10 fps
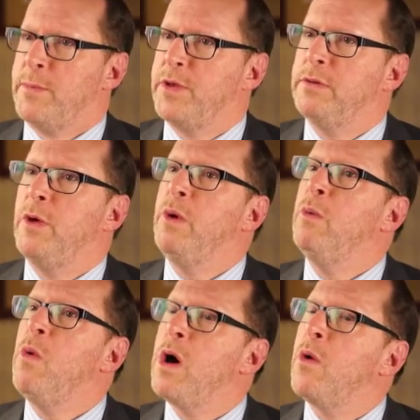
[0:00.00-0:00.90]
Absolutely.
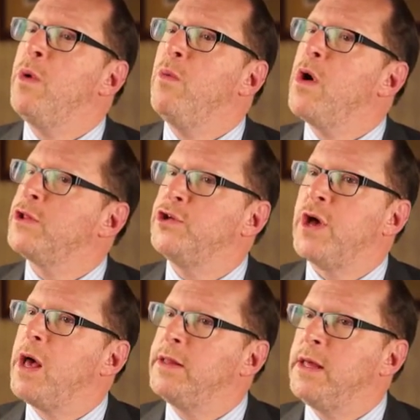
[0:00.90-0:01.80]
We walk the
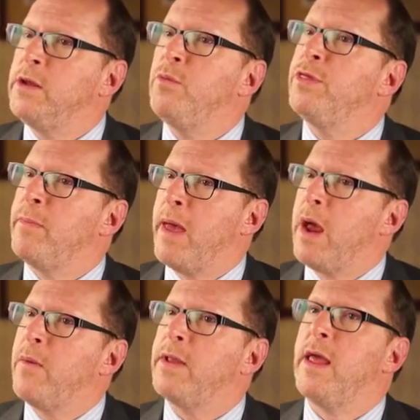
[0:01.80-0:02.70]
child in with the
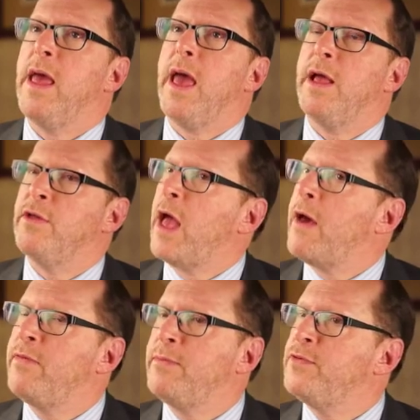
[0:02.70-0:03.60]
parent and
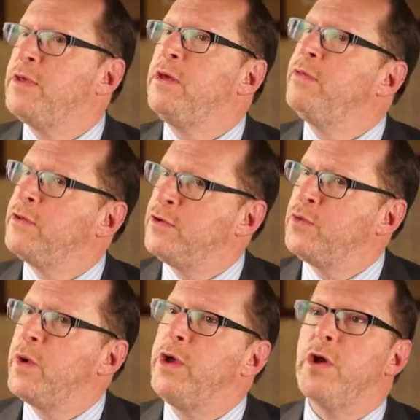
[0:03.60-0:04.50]
have them see this is
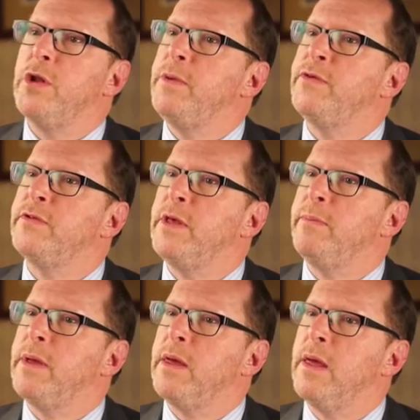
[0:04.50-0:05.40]
where you're going to be
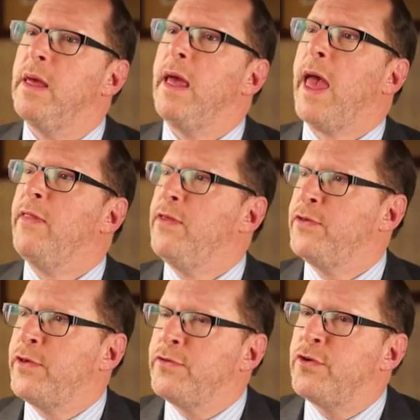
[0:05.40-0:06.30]
sleeping, and
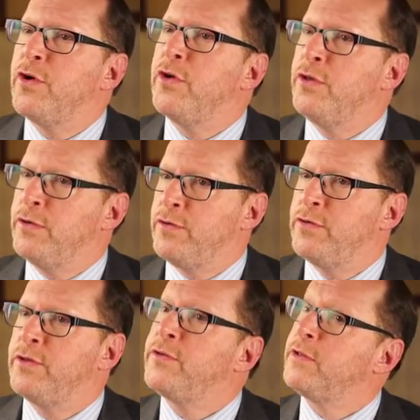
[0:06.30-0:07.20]
this is
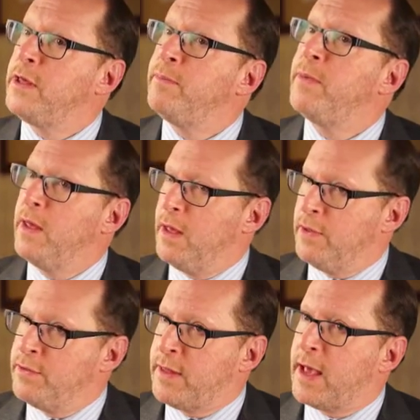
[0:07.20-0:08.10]
the sleep
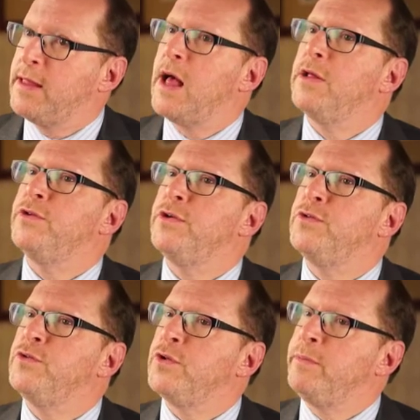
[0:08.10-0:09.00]
technologist
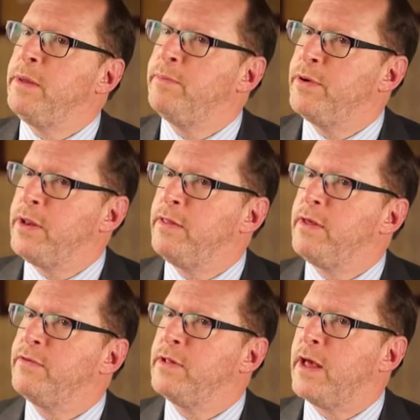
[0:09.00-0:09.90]
who's going to be putting
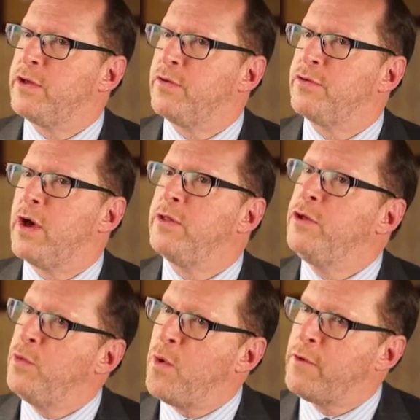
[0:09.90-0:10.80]
these electrodes on.
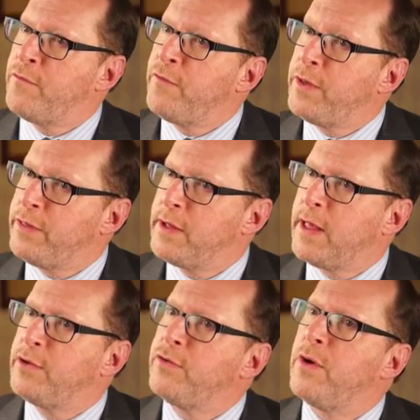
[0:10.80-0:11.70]
You want to feel the
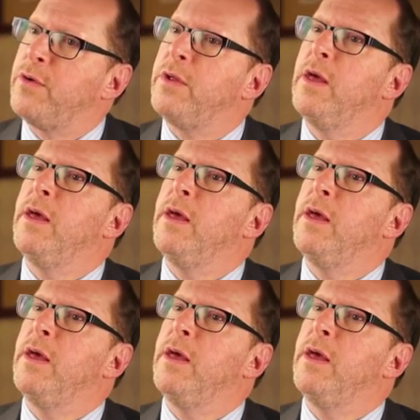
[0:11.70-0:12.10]
electrode.